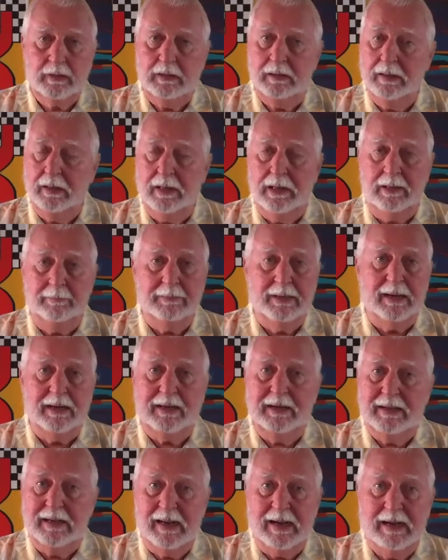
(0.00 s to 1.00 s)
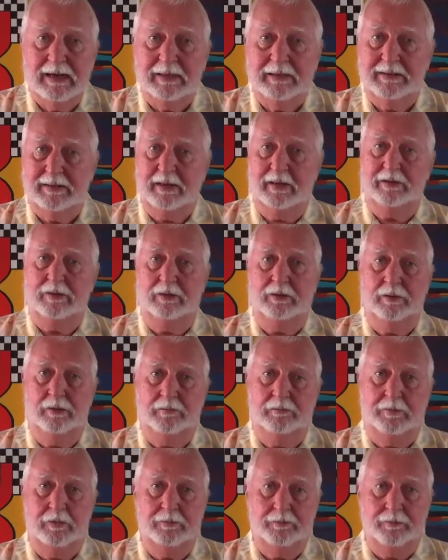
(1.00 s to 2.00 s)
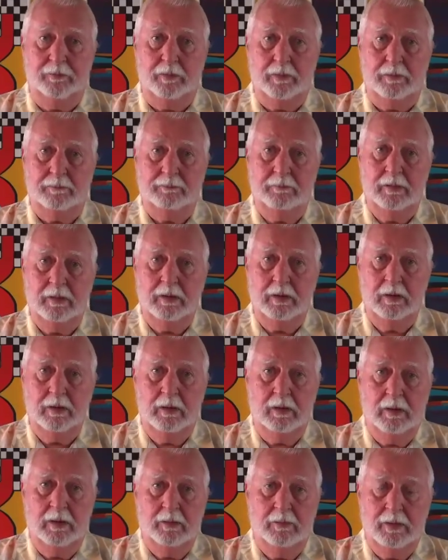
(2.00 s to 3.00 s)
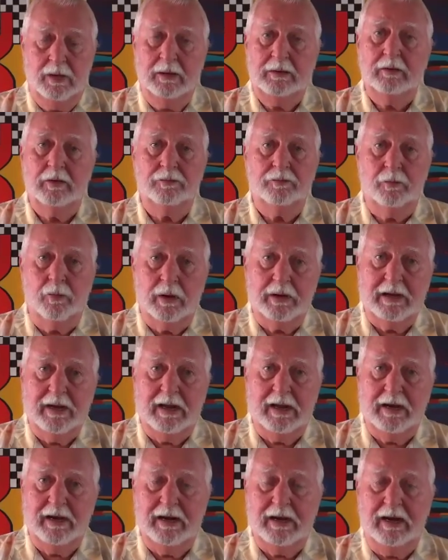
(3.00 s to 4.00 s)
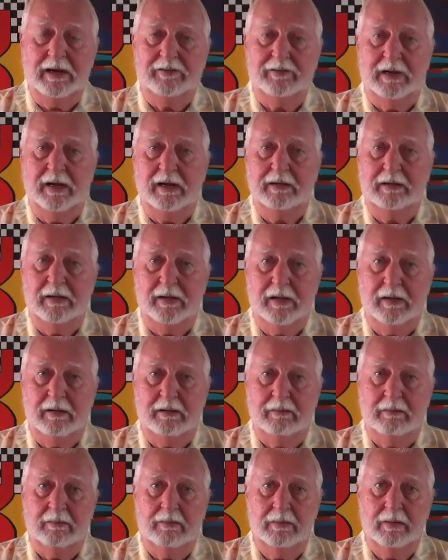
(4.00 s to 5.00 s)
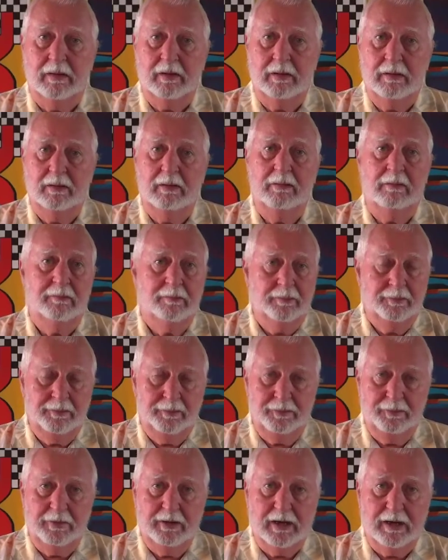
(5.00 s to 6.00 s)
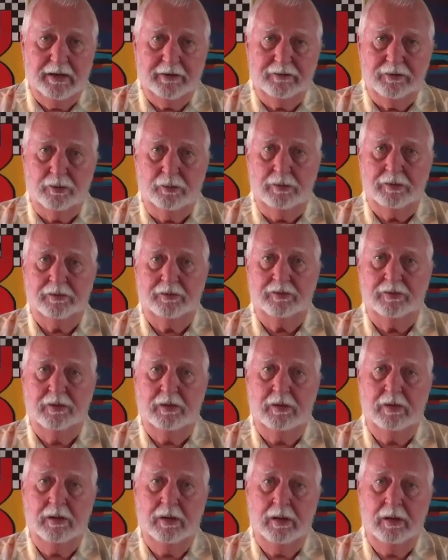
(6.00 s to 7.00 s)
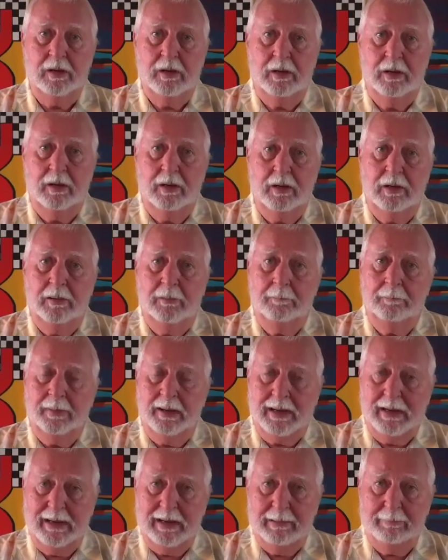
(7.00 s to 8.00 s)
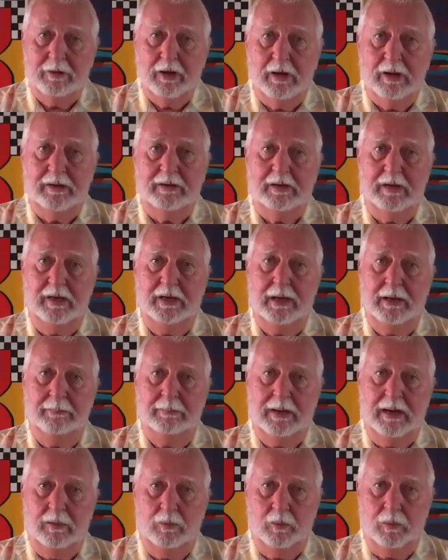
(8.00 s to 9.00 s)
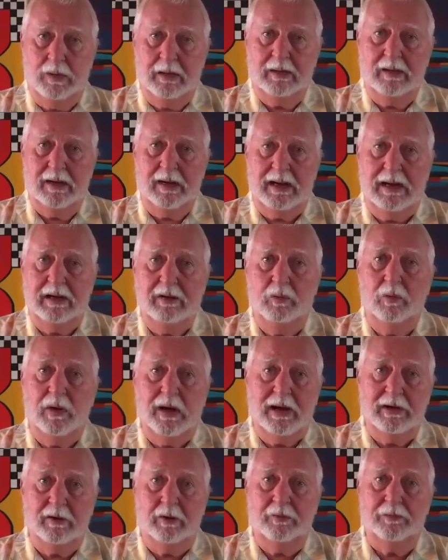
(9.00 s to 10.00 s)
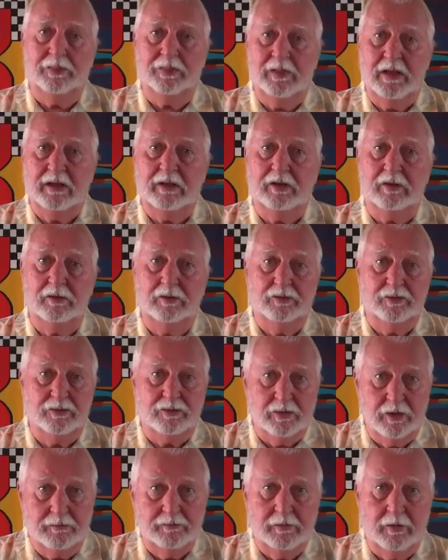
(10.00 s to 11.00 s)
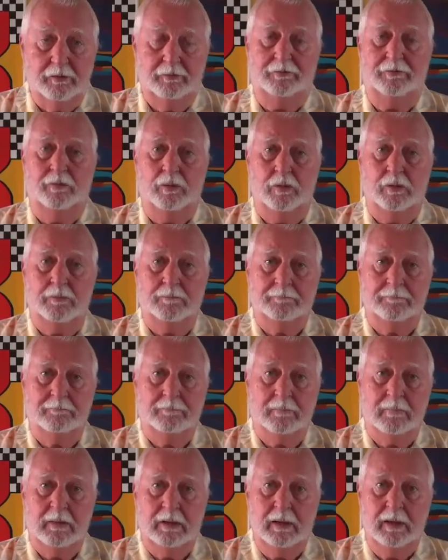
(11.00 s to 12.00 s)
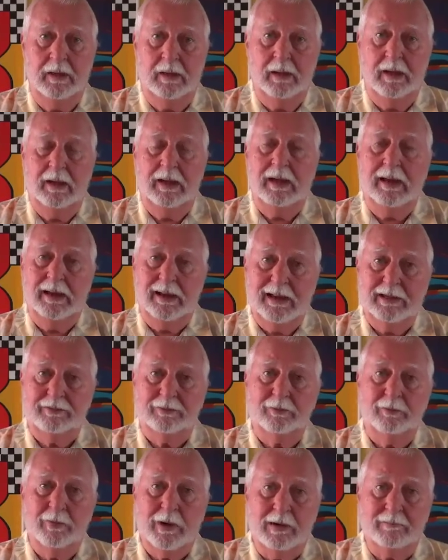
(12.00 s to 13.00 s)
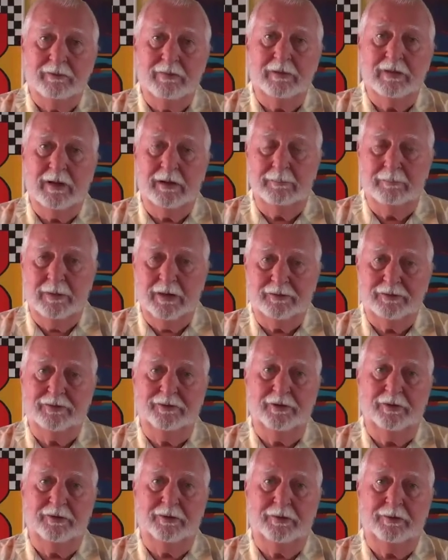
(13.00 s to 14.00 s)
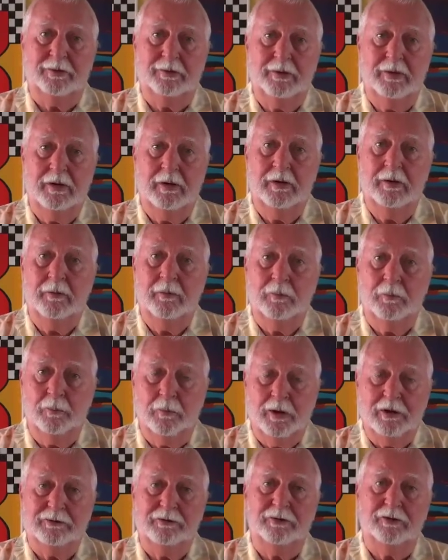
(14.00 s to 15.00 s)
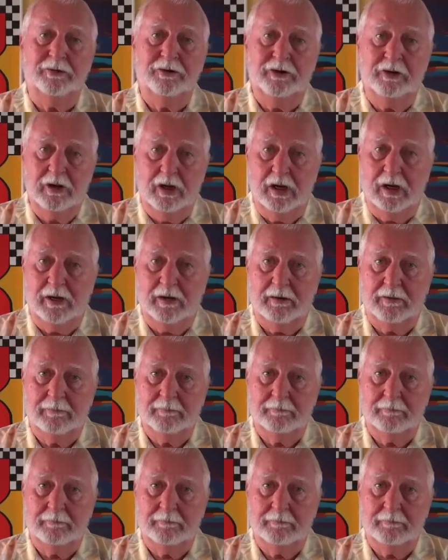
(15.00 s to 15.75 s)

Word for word: Now, I'm not a guy to tell you who to vote for, right? There's four candidates out there. You got a choice. But I am going to tell you about one guy who I don't think you should vote for. And that's Reverend Commissioner Richard Dunn.